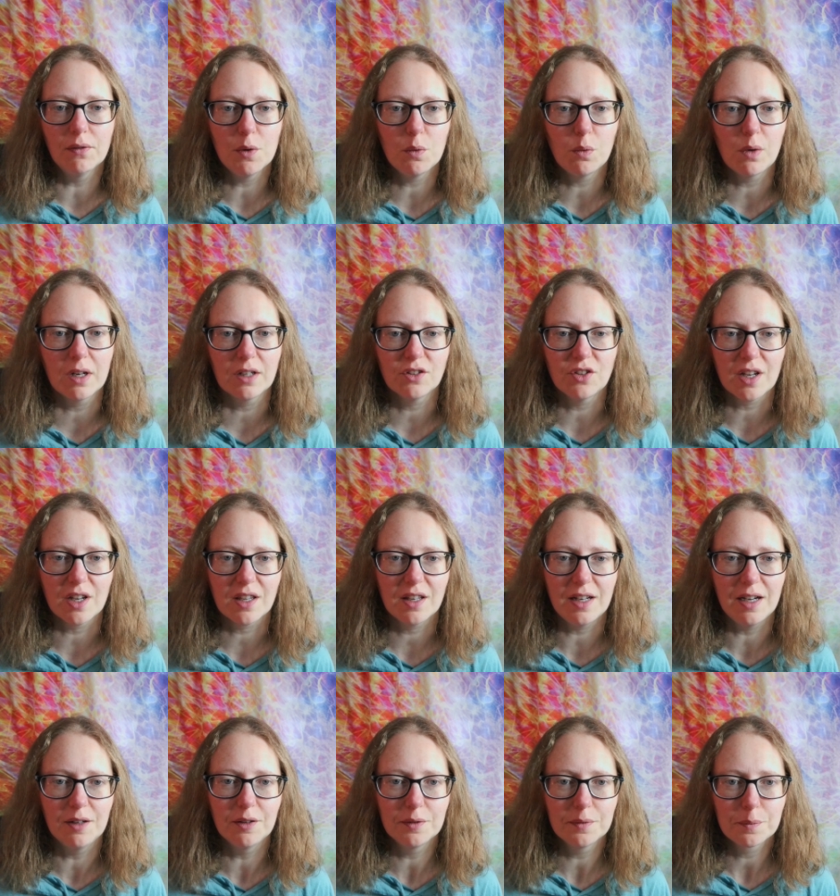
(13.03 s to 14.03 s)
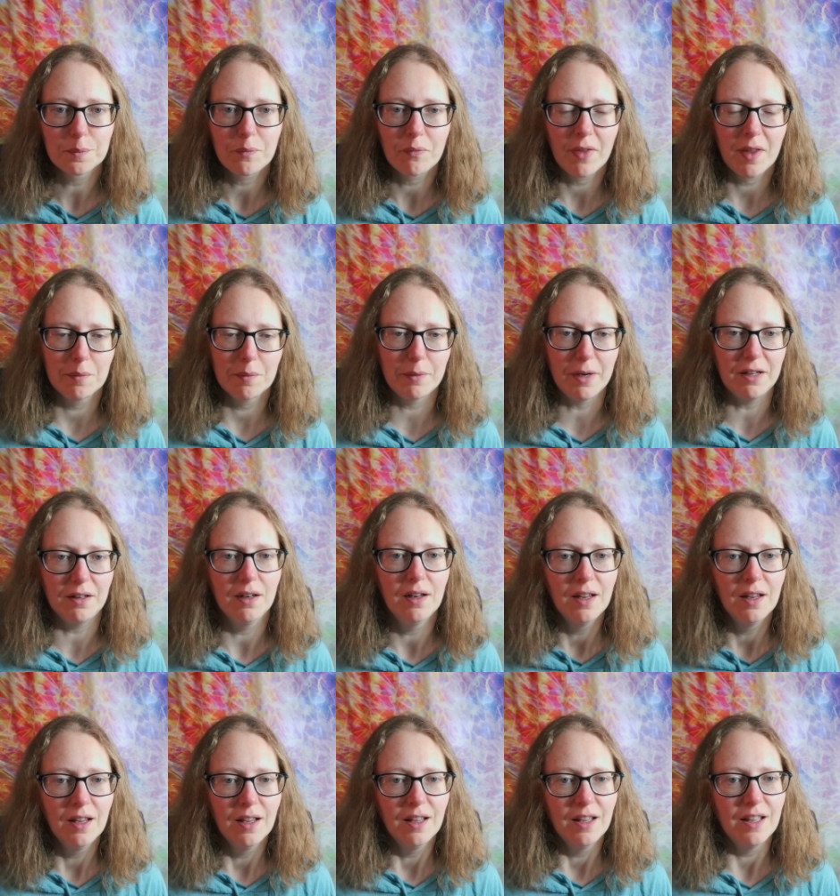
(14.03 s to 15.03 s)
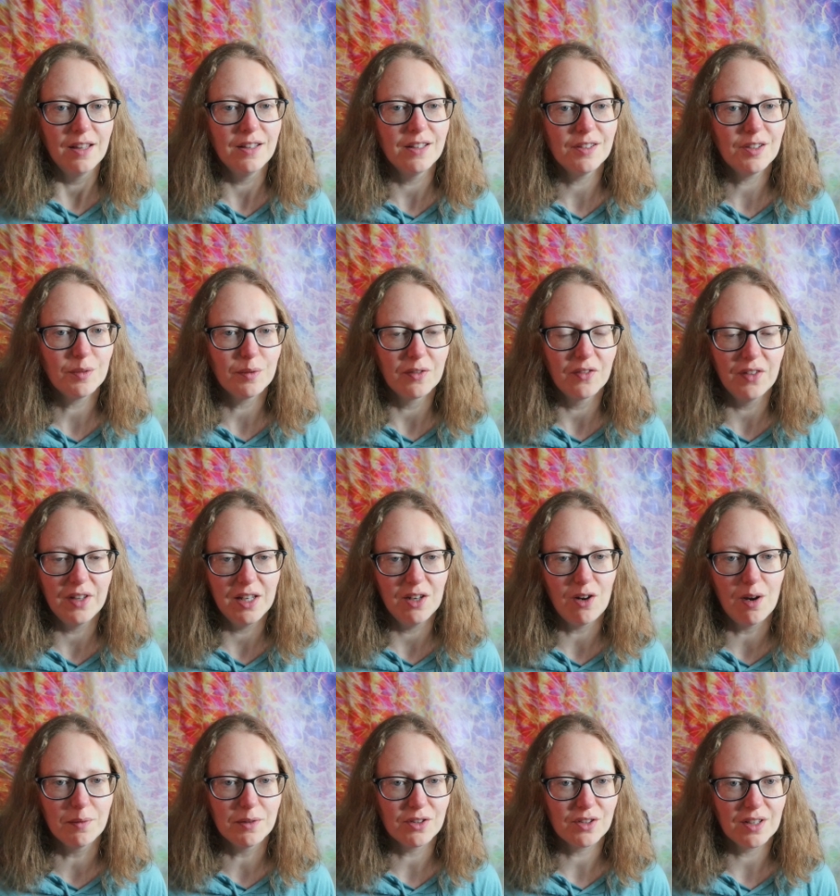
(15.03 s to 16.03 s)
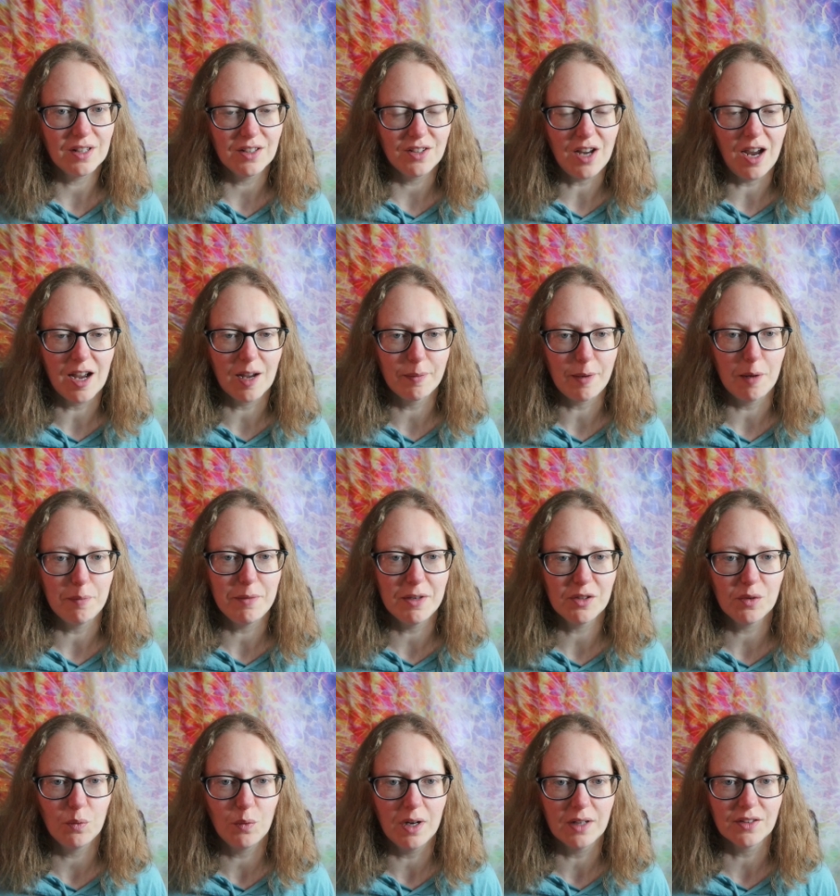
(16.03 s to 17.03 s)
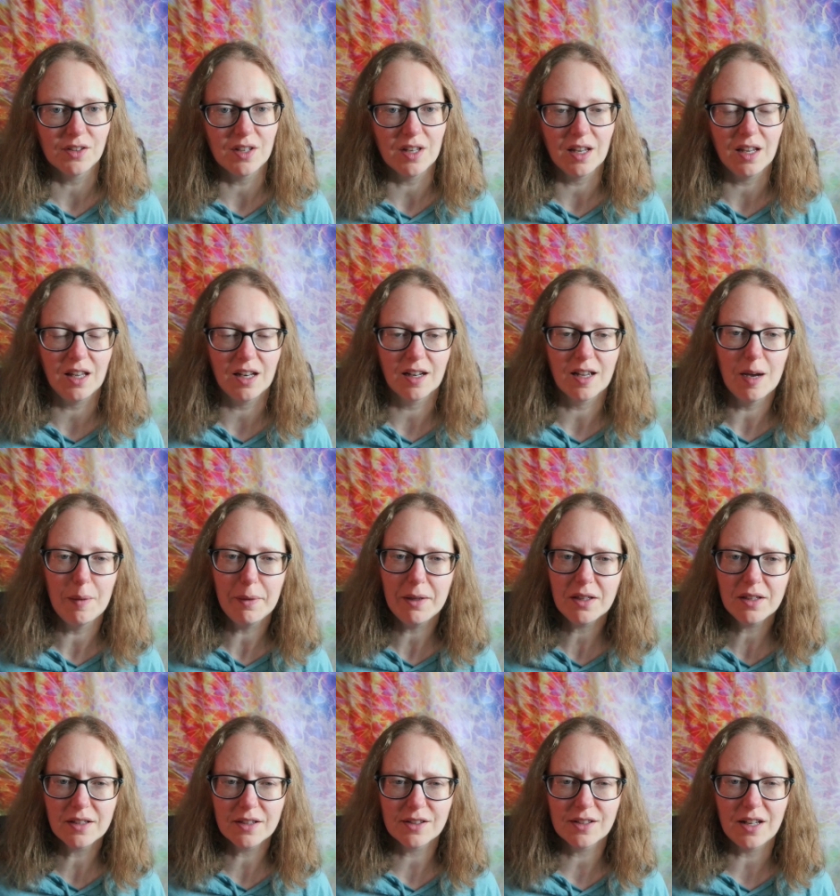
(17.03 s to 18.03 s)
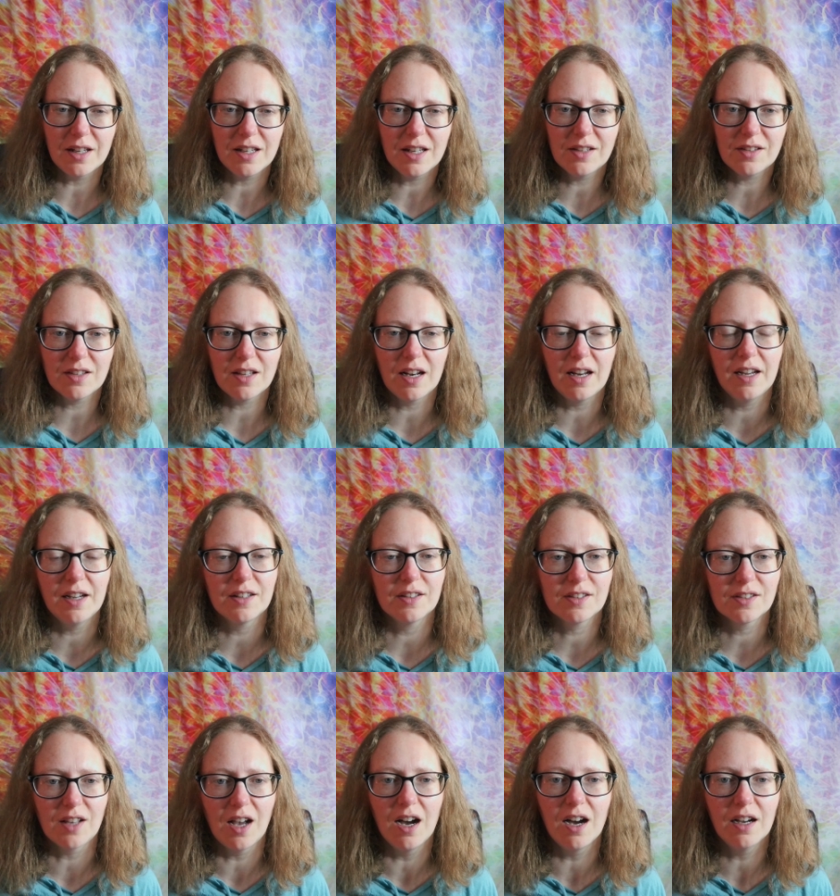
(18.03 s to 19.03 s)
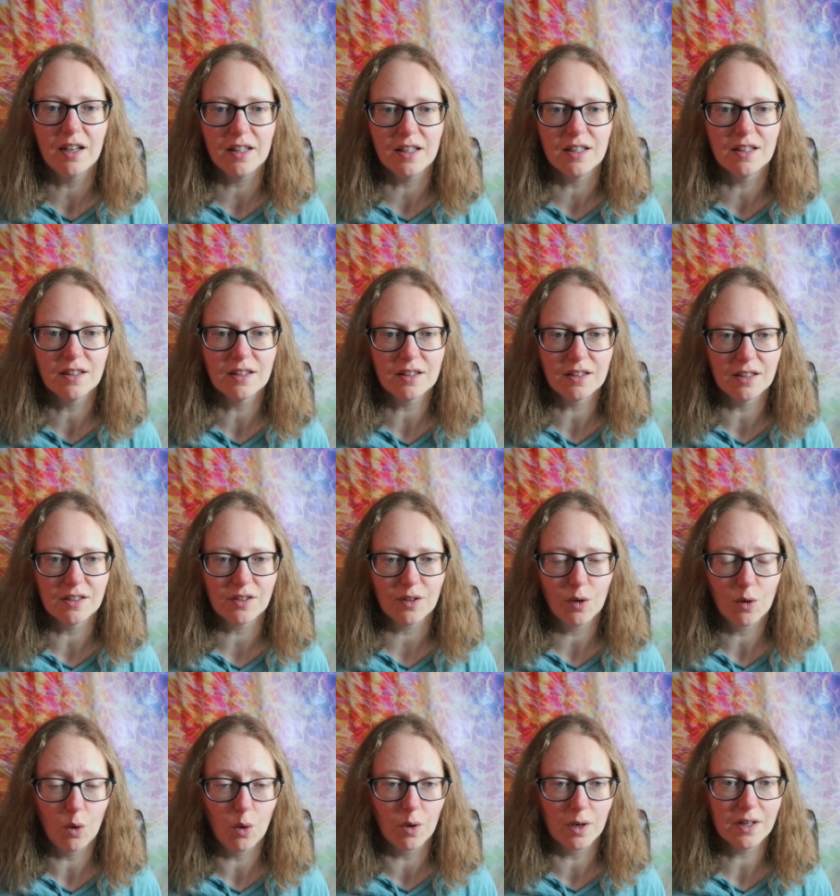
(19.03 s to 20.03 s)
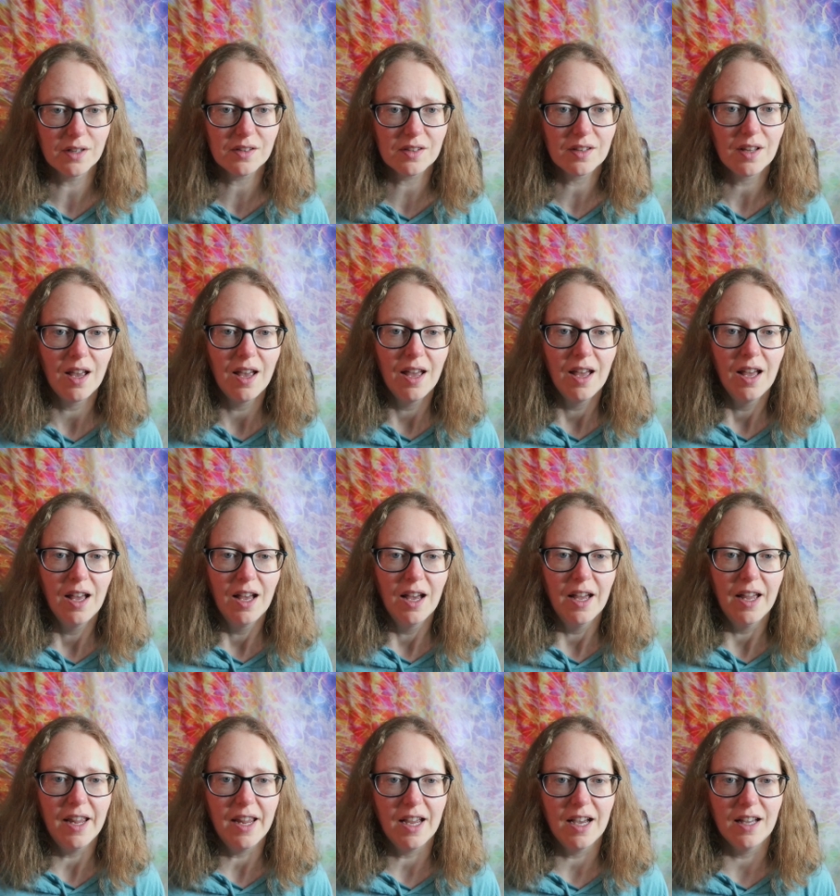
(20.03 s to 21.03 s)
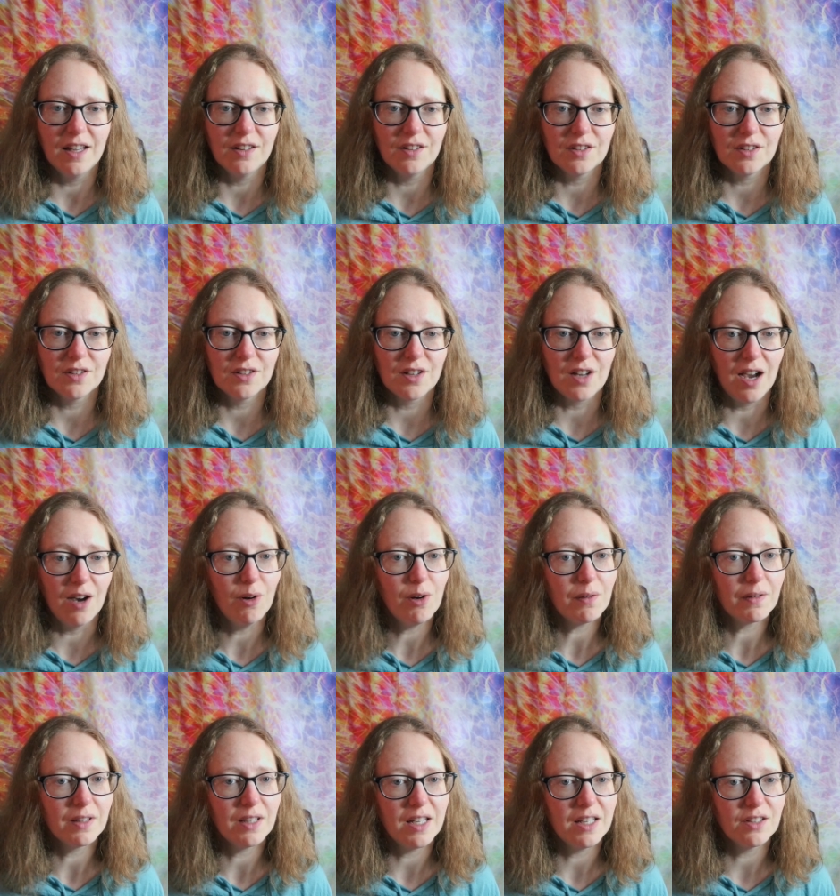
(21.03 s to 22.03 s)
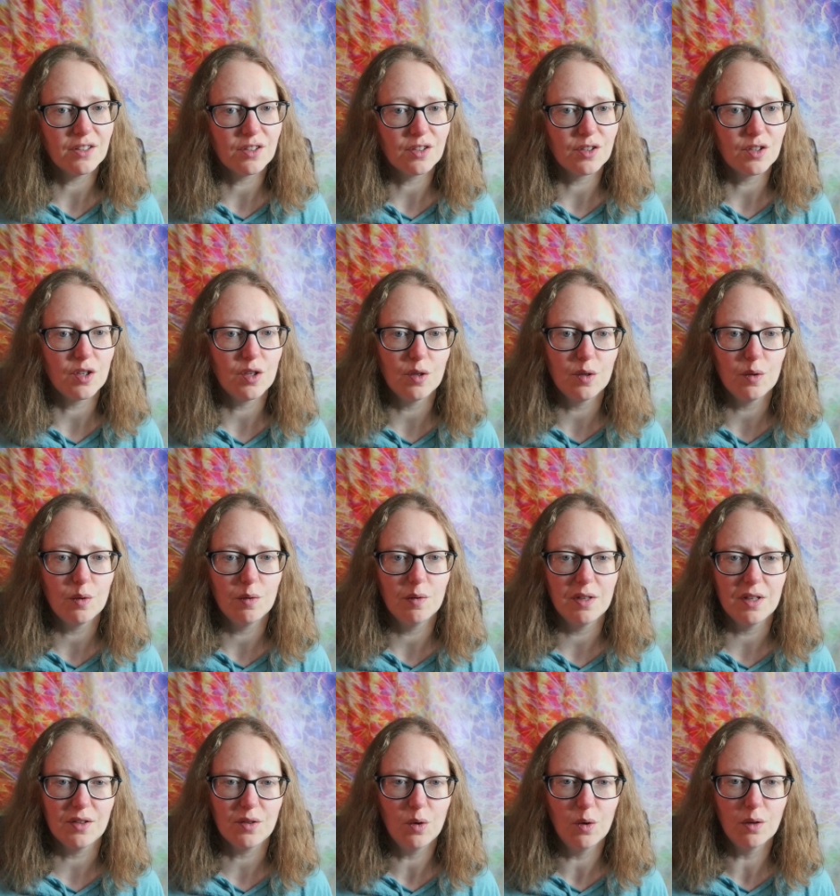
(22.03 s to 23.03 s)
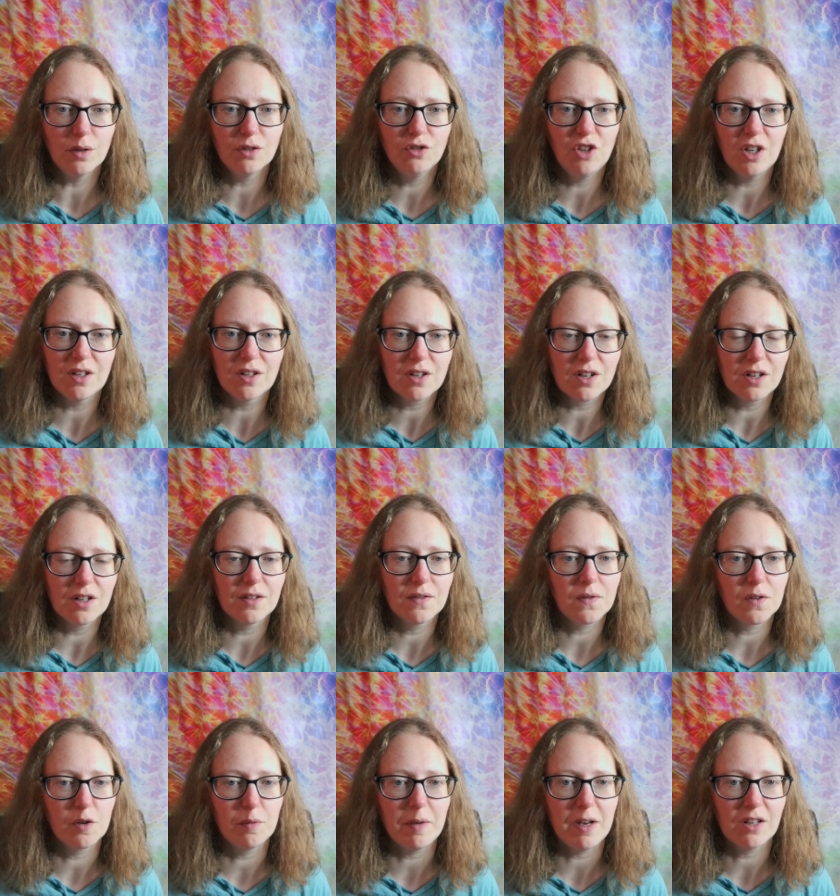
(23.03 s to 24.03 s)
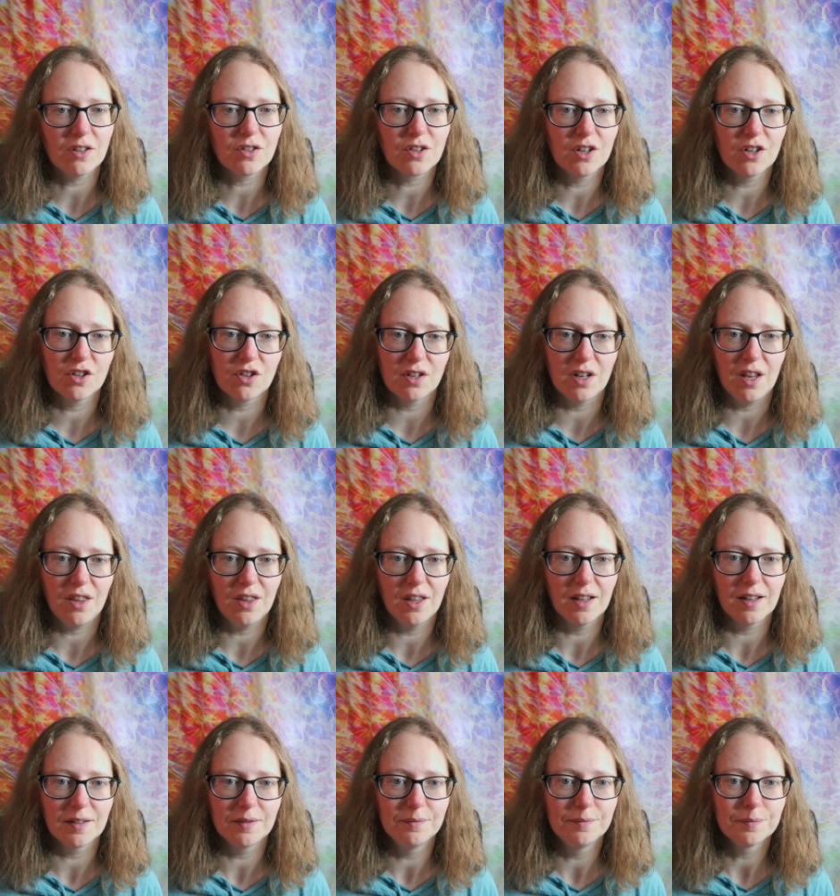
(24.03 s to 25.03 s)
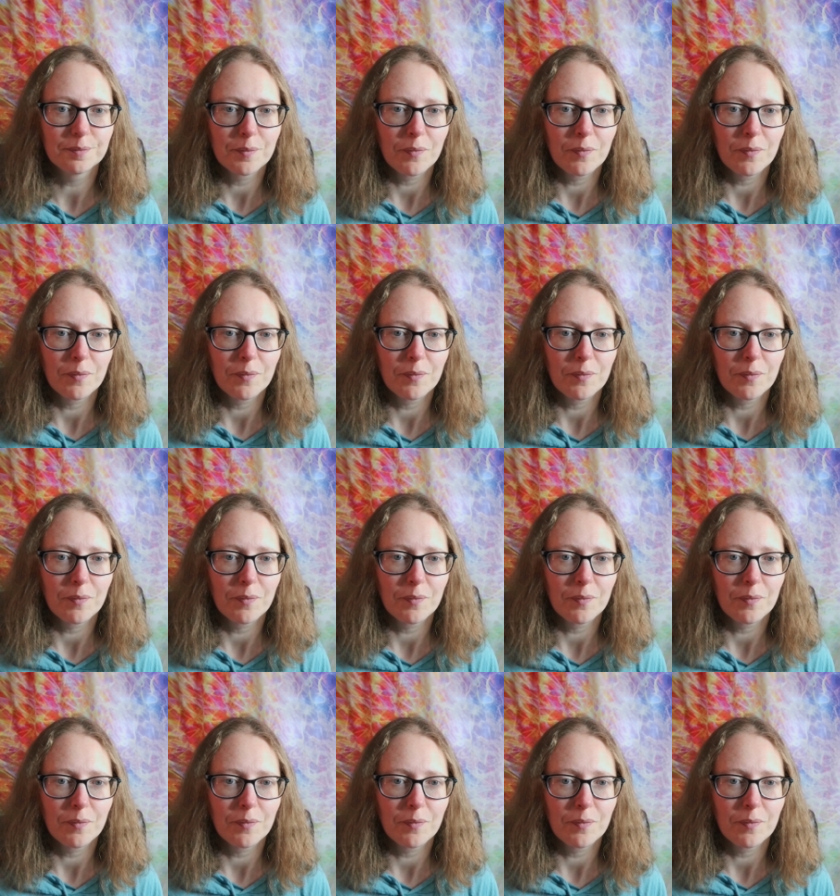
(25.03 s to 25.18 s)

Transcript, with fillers: if you want to check it out. But in this video, I'm just going to talk about miswanting and a couple of the studies that I saw in this course and how it relates to this whole gender-affirming surgery thing.